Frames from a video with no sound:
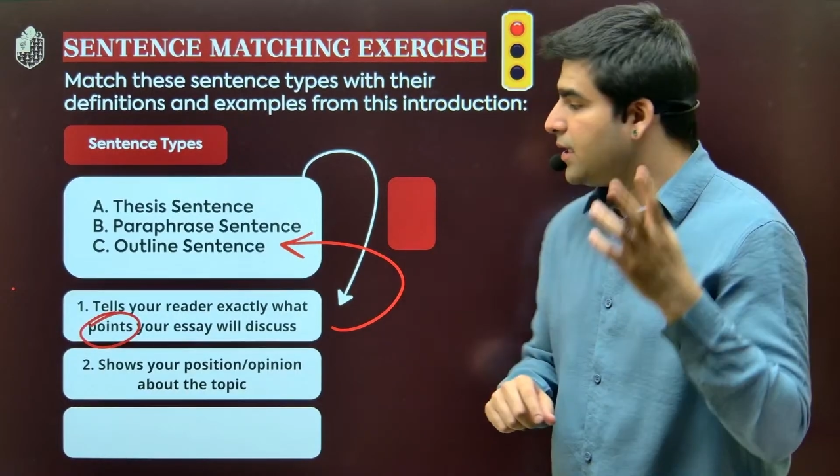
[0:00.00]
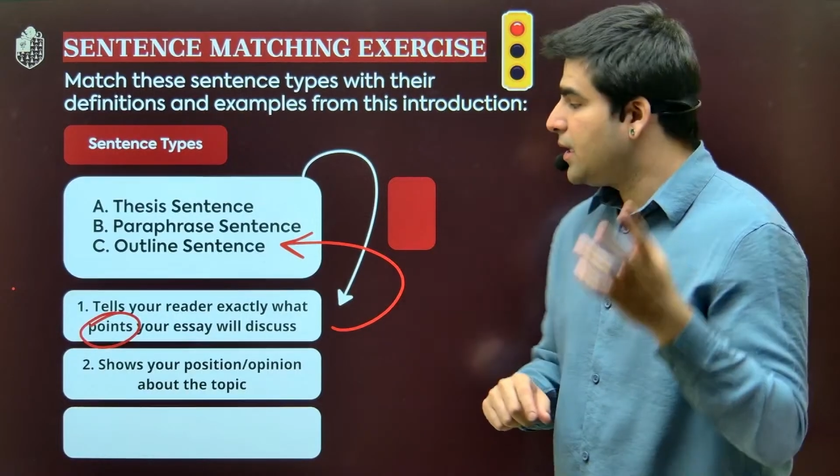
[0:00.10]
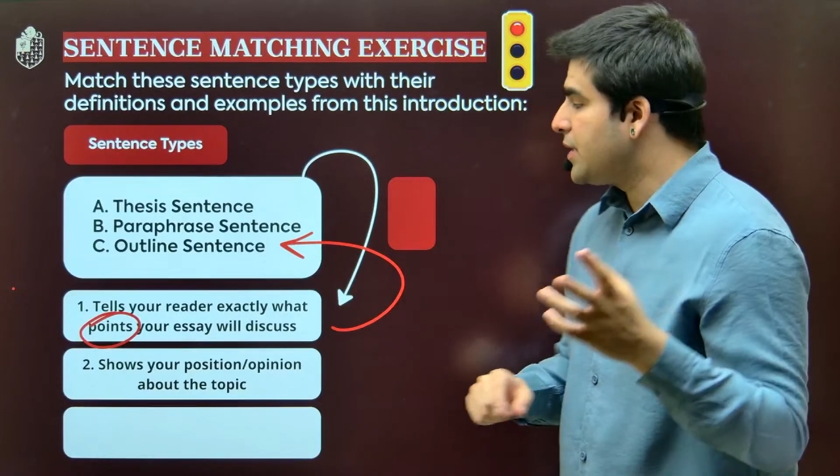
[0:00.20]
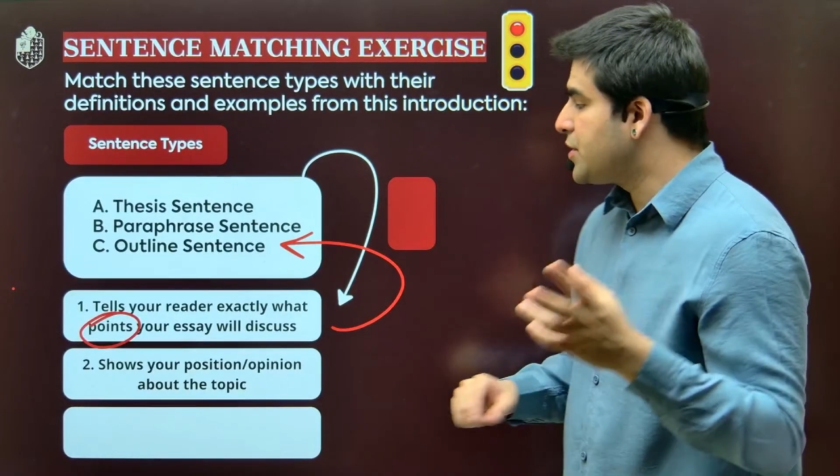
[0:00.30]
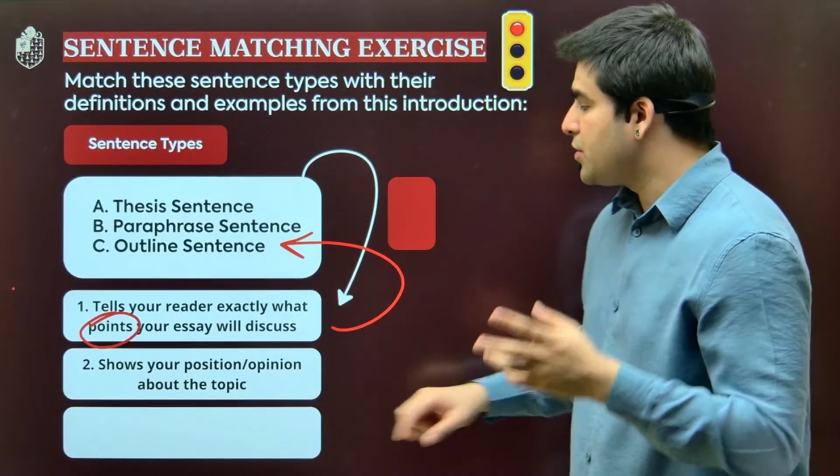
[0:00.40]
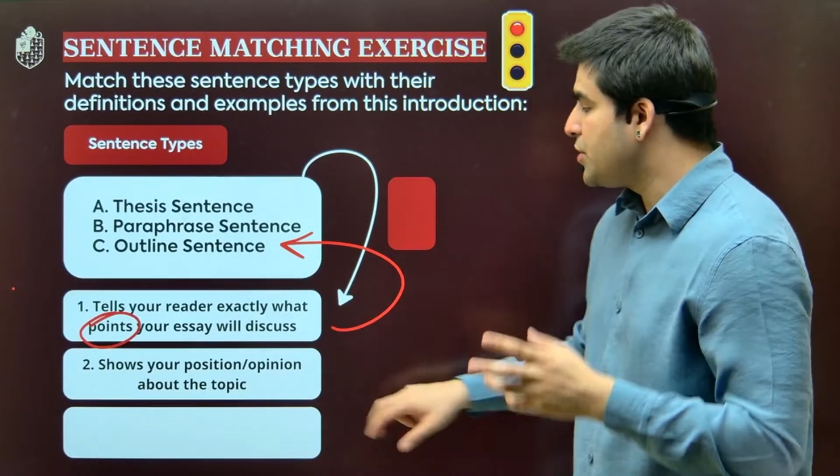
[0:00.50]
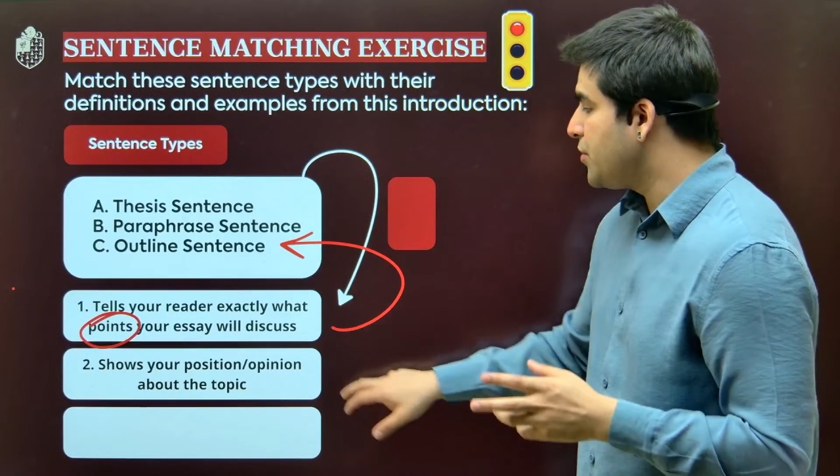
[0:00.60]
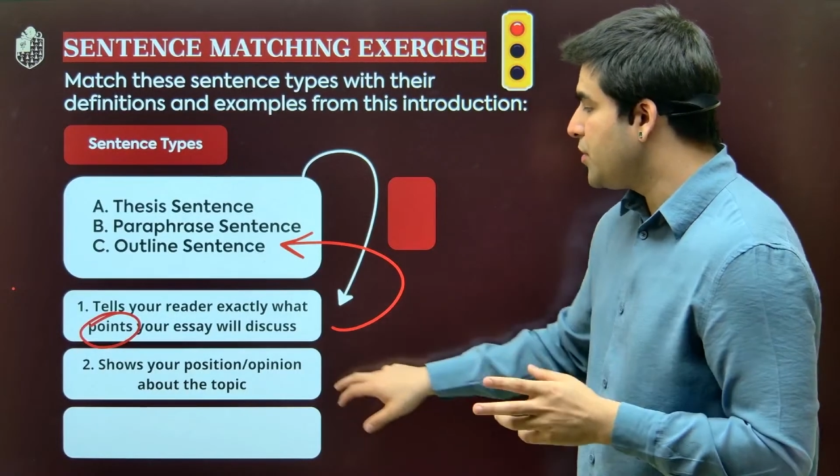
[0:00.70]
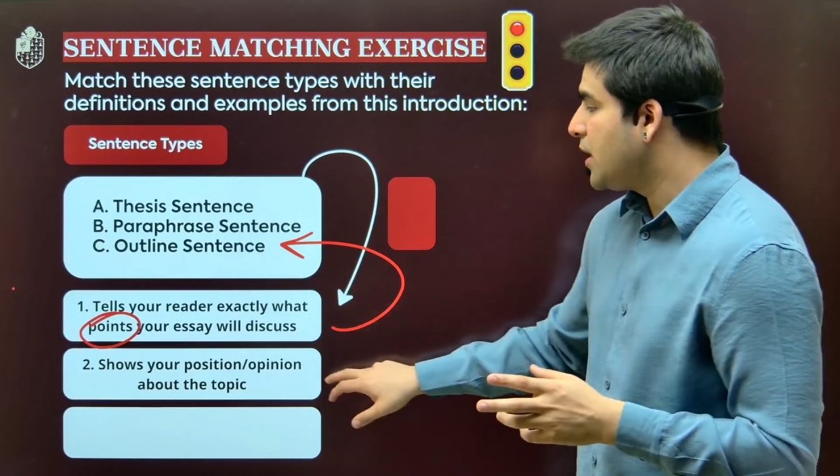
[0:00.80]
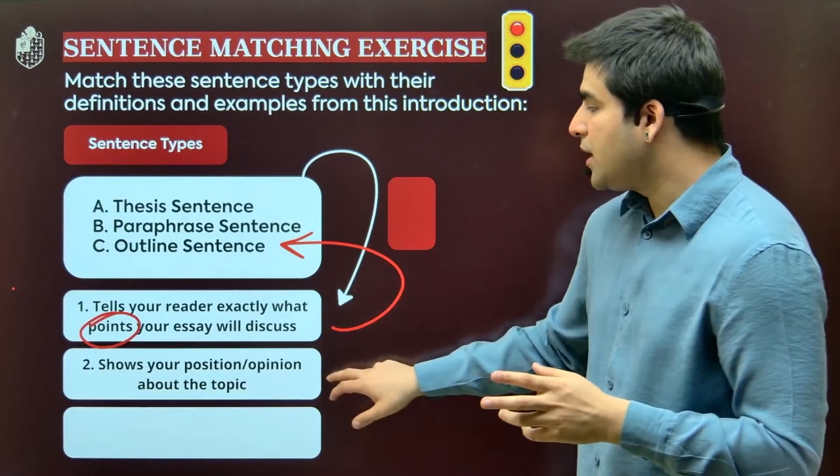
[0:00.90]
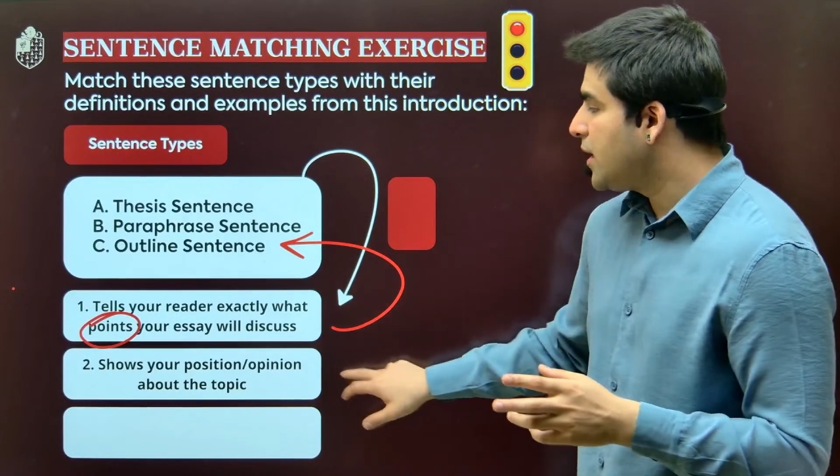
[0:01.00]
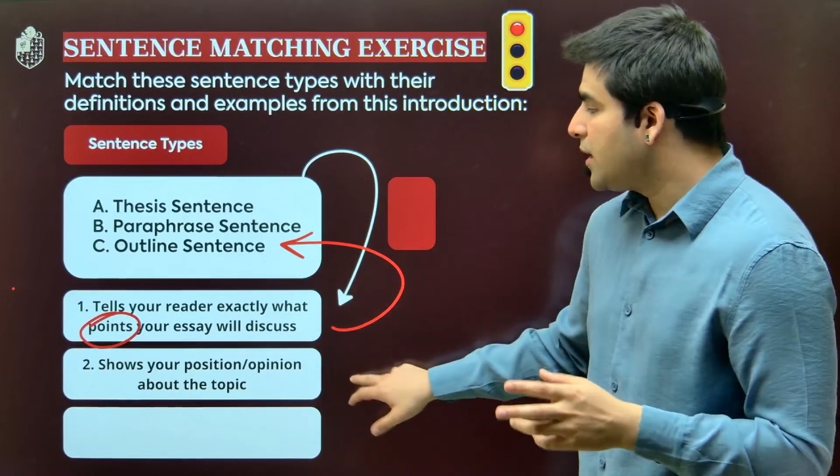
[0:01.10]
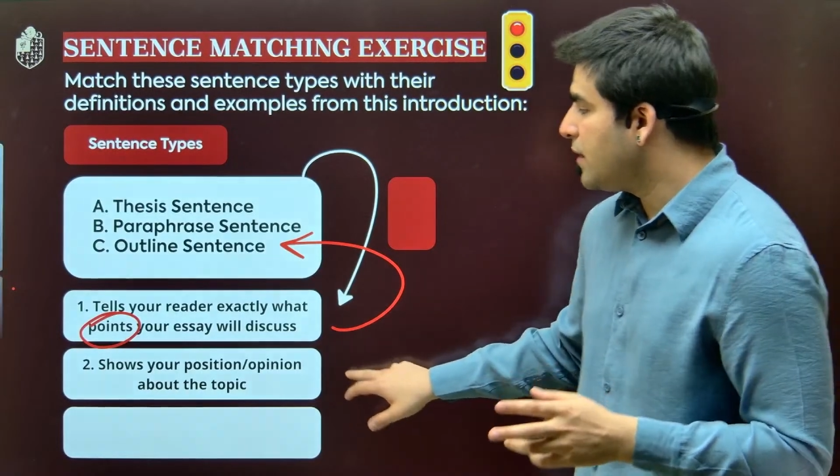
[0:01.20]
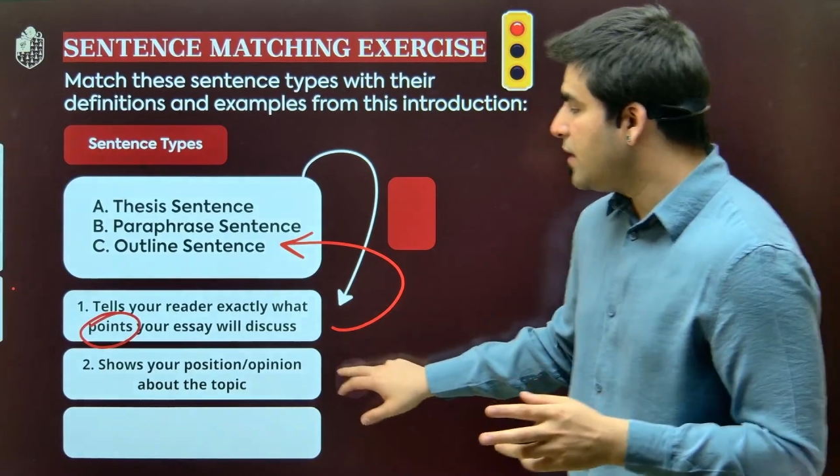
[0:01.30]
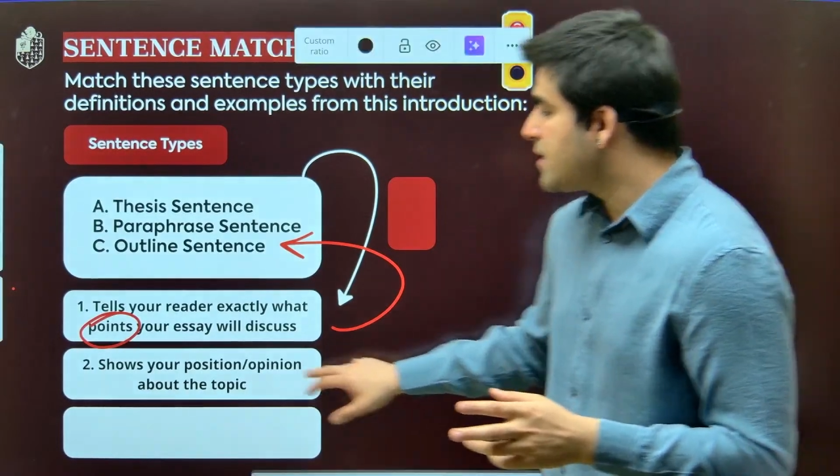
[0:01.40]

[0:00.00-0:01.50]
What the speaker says: I told you. This